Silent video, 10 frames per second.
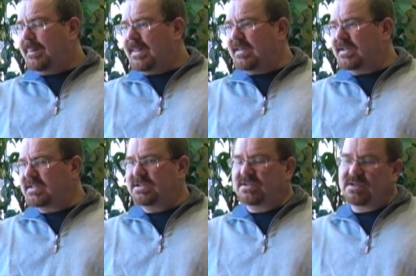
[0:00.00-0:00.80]
and
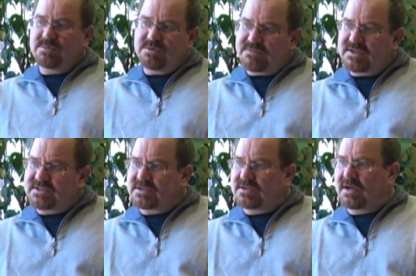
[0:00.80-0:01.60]
thus you can move
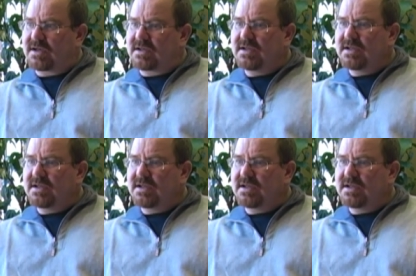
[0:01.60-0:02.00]
things along,